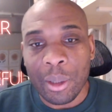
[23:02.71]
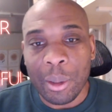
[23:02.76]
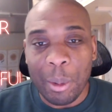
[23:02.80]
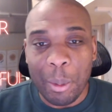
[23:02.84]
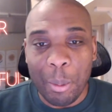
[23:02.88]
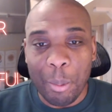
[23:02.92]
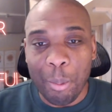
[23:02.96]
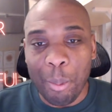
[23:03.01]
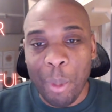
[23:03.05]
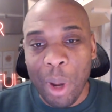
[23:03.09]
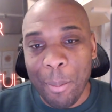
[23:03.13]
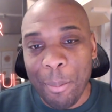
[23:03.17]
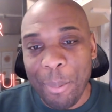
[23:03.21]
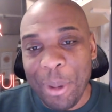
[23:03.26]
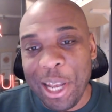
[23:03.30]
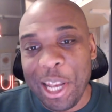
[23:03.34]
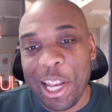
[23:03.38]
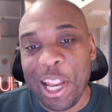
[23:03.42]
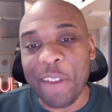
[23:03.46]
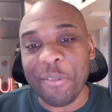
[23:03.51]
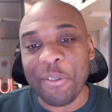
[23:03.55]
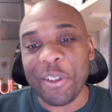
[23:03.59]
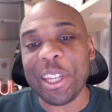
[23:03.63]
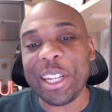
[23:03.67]
My
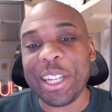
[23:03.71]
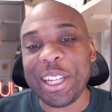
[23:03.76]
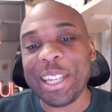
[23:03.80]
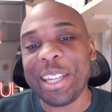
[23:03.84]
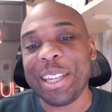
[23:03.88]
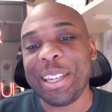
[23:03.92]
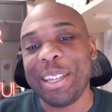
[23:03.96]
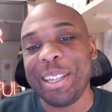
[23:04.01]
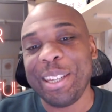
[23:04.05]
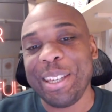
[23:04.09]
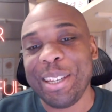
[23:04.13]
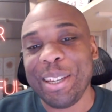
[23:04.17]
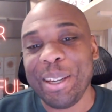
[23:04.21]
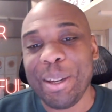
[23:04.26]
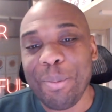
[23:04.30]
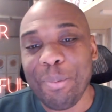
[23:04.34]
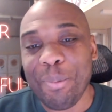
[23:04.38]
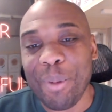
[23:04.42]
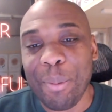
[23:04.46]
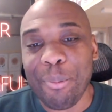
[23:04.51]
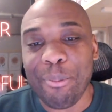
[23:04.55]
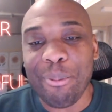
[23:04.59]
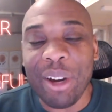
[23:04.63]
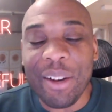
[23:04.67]
beloved, my
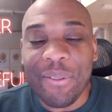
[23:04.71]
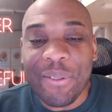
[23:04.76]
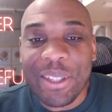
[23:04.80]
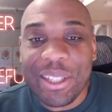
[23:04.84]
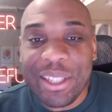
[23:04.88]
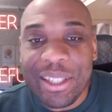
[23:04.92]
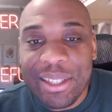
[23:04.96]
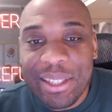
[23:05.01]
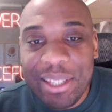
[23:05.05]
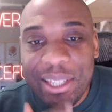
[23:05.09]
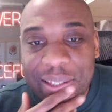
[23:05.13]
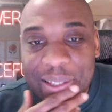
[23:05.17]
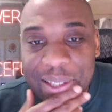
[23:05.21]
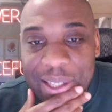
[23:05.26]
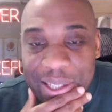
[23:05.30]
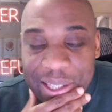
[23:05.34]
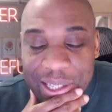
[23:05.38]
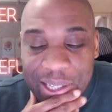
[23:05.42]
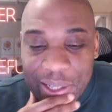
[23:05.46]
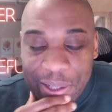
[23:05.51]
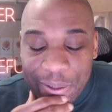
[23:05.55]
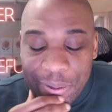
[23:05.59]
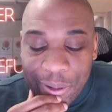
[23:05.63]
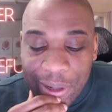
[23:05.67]
brothers and sisters
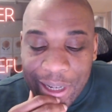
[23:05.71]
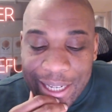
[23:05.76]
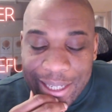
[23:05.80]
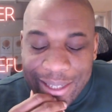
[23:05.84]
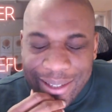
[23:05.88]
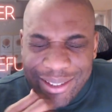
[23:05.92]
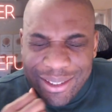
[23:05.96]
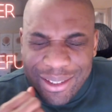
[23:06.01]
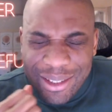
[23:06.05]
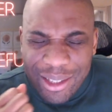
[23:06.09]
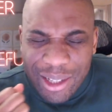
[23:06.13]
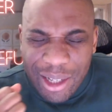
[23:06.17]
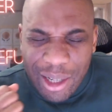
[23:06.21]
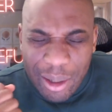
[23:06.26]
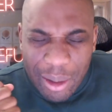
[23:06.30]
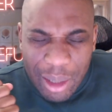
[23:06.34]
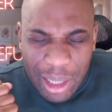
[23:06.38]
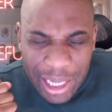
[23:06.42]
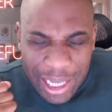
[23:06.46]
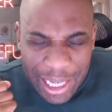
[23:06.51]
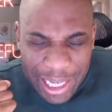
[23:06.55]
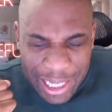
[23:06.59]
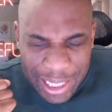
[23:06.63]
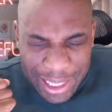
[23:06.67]
in Christ,
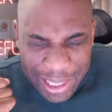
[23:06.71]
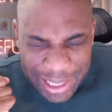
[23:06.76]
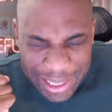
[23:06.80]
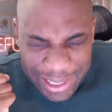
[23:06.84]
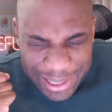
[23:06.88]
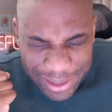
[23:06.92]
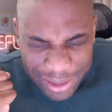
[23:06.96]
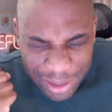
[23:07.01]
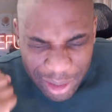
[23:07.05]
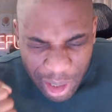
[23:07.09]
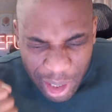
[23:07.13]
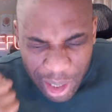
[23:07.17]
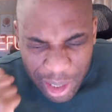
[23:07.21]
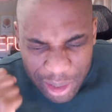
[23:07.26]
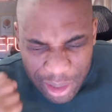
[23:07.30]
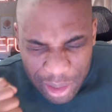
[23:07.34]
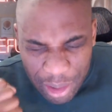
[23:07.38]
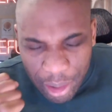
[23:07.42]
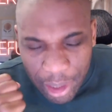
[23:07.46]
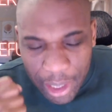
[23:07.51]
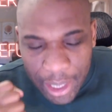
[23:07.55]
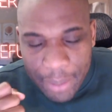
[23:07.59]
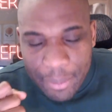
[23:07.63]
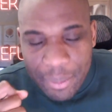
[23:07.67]
in these dark
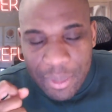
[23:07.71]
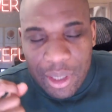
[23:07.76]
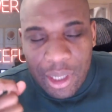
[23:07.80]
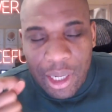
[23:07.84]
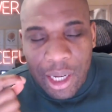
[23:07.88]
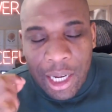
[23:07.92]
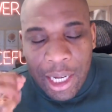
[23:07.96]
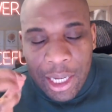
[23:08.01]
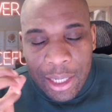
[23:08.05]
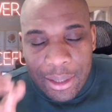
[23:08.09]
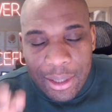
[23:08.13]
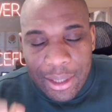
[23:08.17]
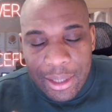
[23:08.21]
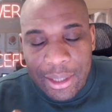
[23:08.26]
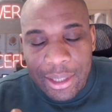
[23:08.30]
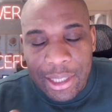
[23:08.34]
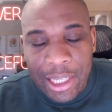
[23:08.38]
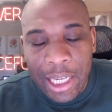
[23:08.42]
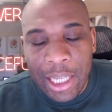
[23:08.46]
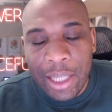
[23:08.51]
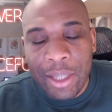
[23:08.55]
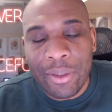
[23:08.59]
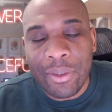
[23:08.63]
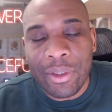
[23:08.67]
times,
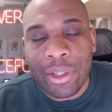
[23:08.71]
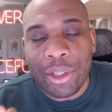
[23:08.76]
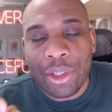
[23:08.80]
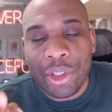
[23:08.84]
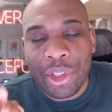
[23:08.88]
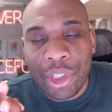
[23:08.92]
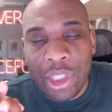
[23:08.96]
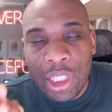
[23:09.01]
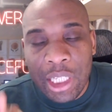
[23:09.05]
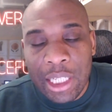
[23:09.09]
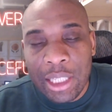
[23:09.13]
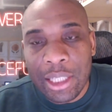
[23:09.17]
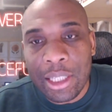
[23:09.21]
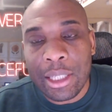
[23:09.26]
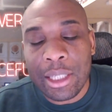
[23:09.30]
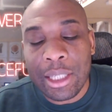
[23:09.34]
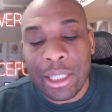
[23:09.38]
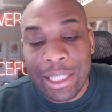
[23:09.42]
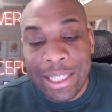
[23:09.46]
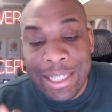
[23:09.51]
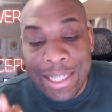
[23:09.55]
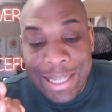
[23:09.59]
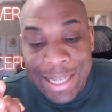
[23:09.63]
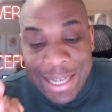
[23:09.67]
understand that Jesus
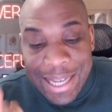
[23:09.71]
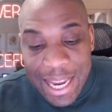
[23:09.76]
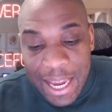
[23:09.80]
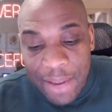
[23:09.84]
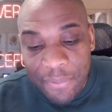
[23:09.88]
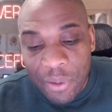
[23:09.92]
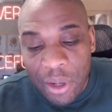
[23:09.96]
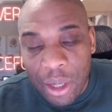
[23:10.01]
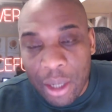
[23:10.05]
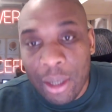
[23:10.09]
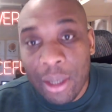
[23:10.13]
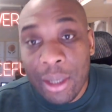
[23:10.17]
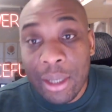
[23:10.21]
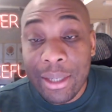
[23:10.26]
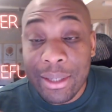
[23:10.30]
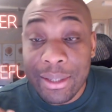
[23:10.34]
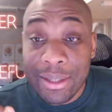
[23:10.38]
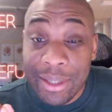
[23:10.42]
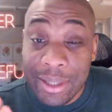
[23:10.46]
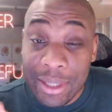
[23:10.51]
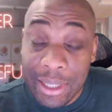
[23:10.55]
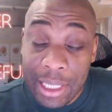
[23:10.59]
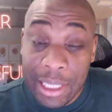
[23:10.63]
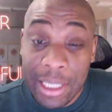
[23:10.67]
has never
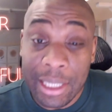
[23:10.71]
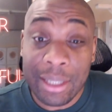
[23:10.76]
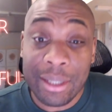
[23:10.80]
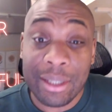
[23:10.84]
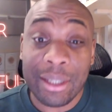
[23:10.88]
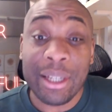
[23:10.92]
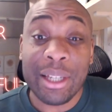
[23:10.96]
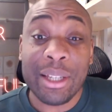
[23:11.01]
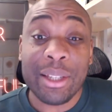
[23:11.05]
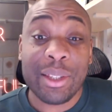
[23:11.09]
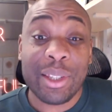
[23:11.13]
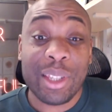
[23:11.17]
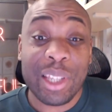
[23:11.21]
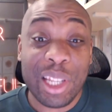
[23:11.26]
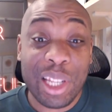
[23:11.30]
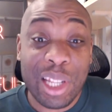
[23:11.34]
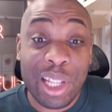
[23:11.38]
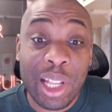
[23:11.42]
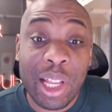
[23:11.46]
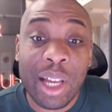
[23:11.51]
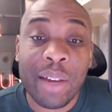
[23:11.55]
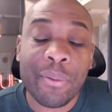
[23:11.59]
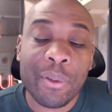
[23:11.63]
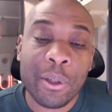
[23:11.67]
ceased to
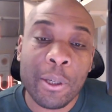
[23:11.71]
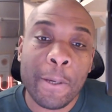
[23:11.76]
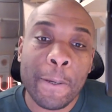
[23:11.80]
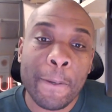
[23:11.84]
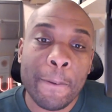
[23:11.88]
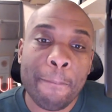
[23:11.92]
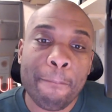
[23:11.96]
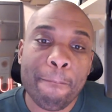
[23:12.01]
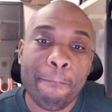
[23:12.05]
love you.